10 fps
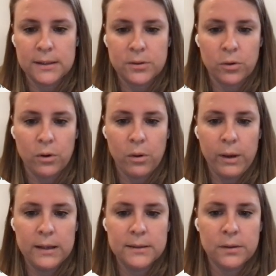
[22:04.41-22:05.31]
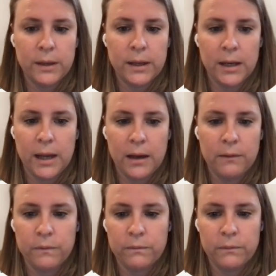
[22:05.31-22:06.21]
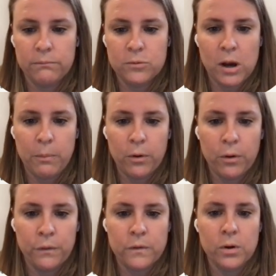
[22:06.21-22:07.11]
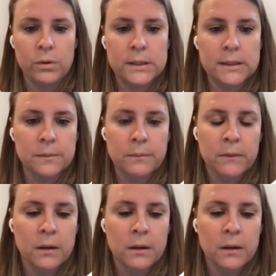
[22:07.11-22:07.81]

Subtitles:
as they're growing so they can have tropical fruits.